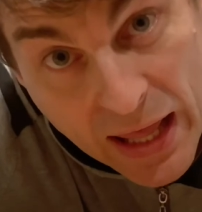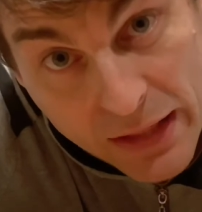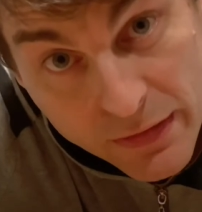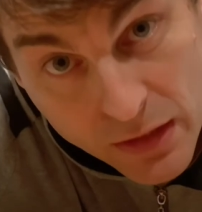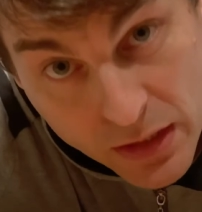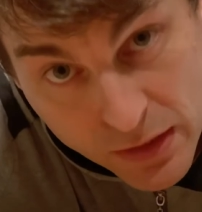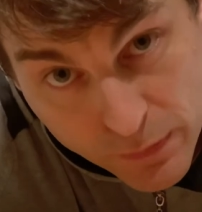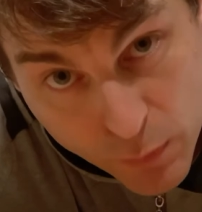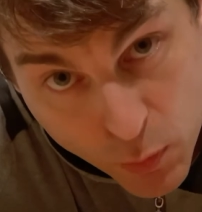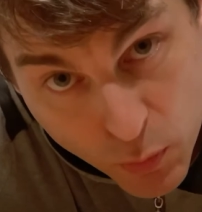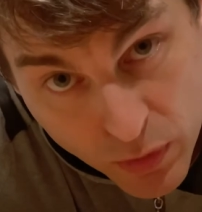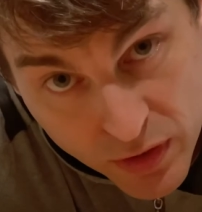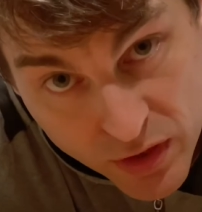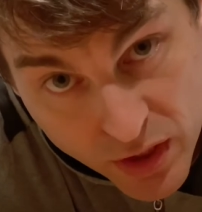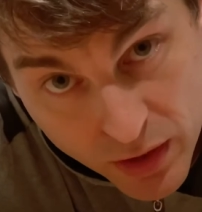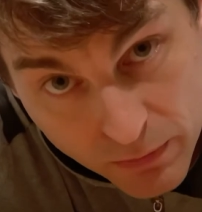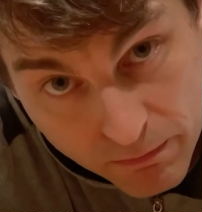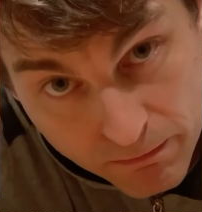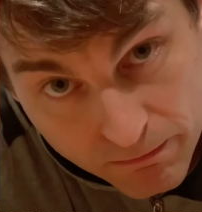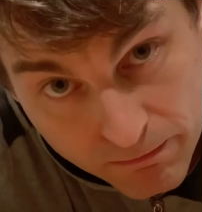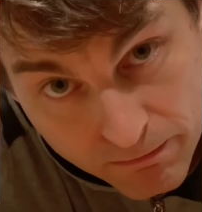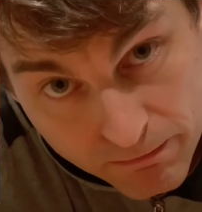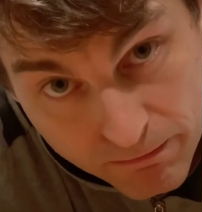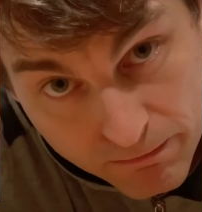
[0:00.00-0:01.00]
Thanks for watching.
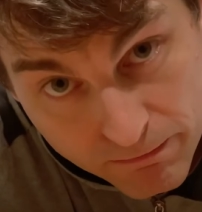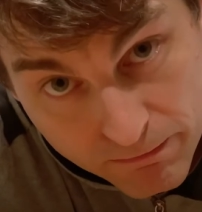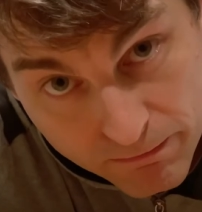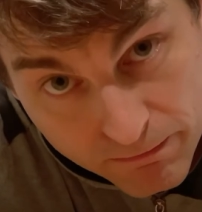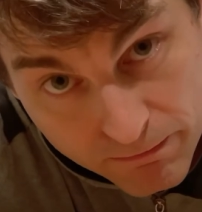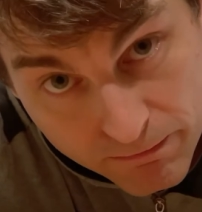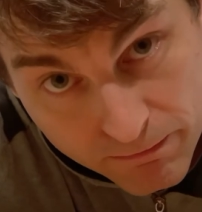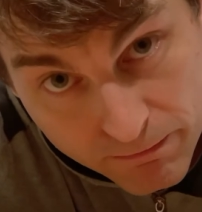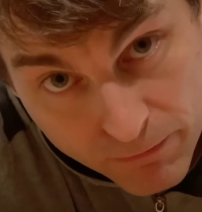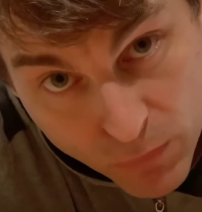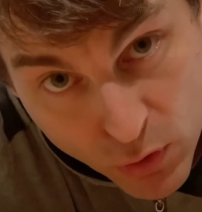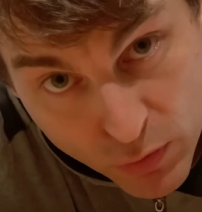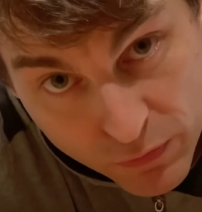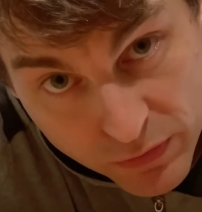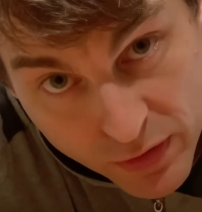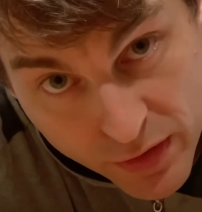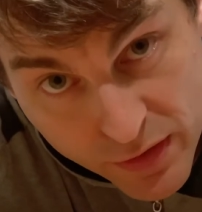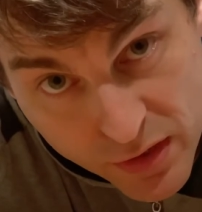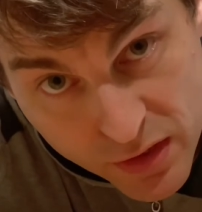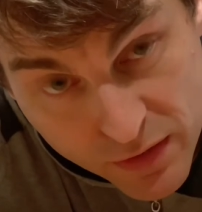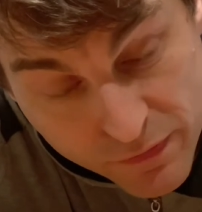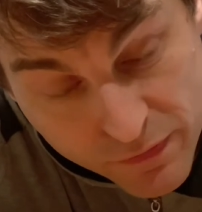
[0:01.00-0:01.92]
Hopefully this